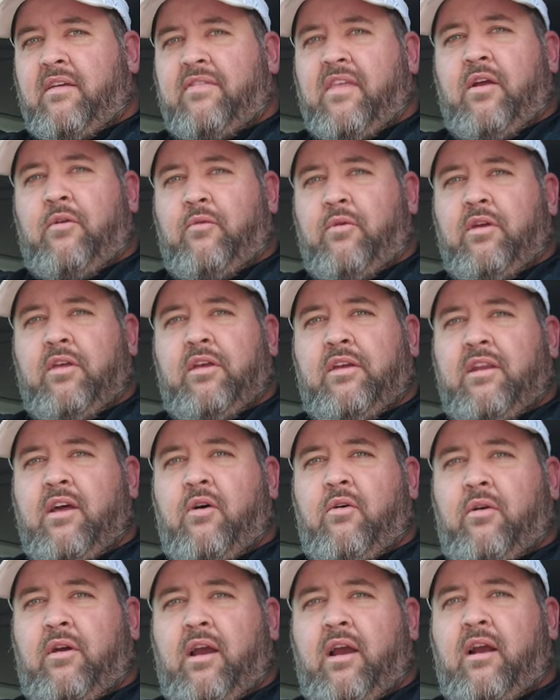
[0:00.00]
Like, they really
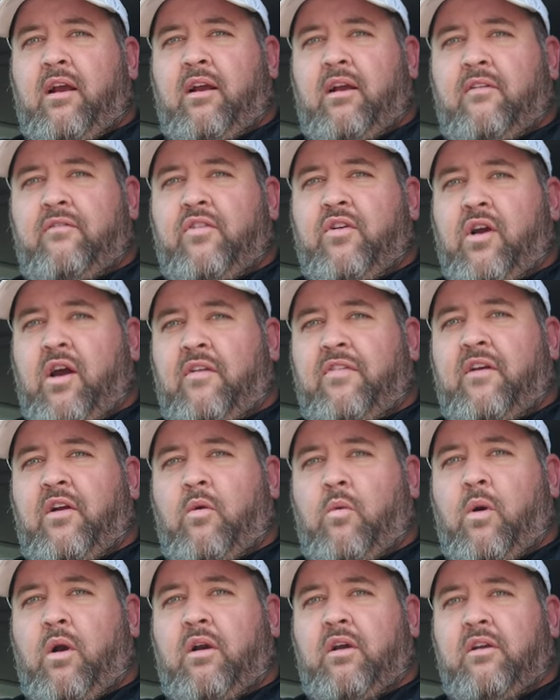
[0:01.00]
don't care if you're out
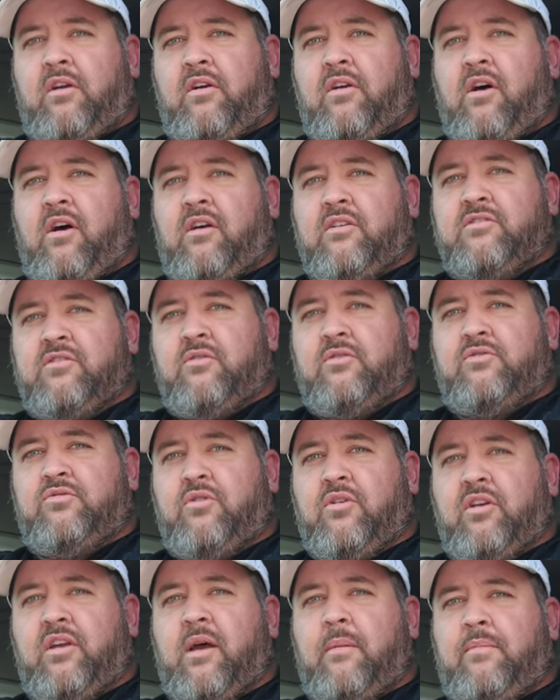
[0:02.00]
there working or not, so it's
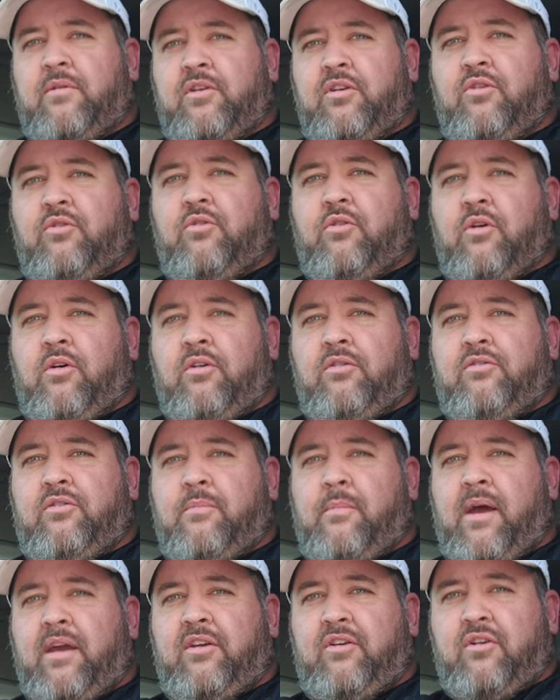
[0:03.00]
really up to you to
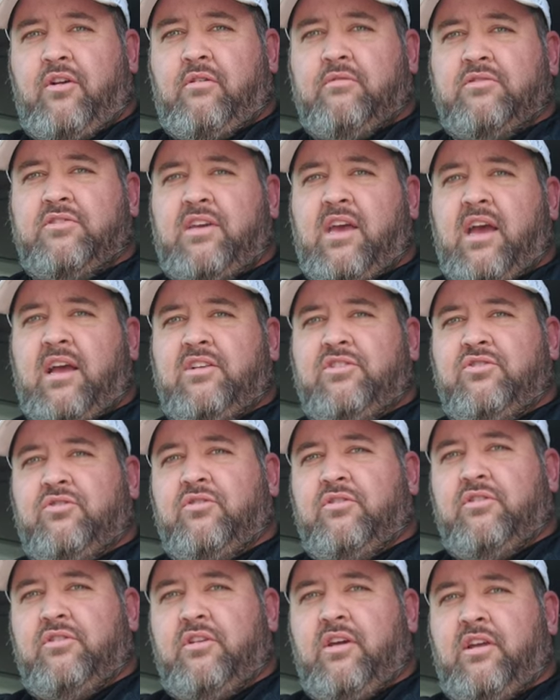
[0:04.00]
make your own
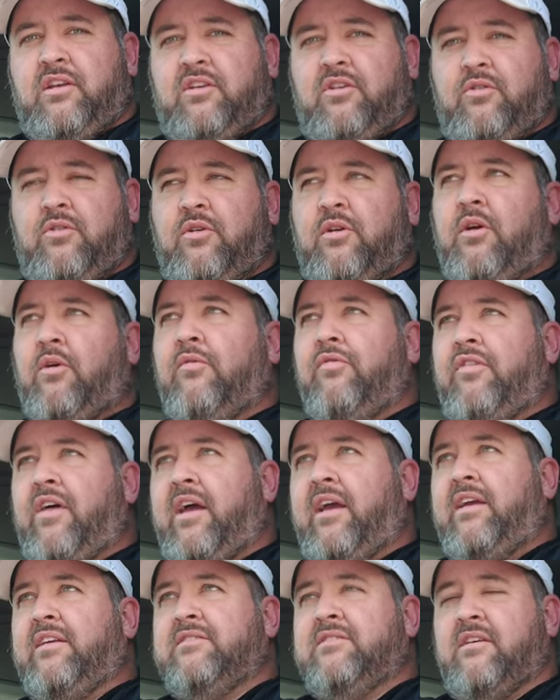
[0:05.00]
schedule and do your own
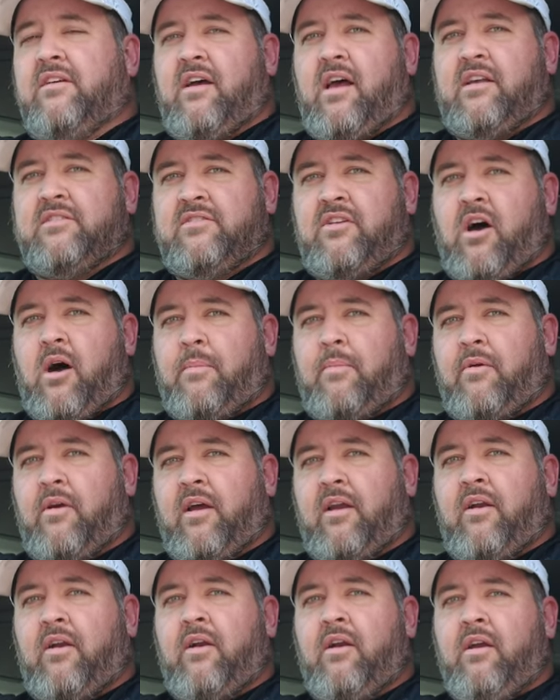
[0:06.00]
thing as an
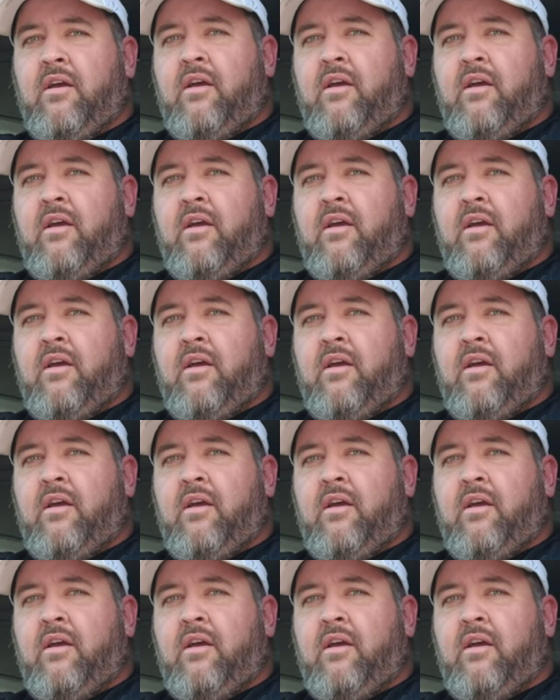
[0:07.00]
operator.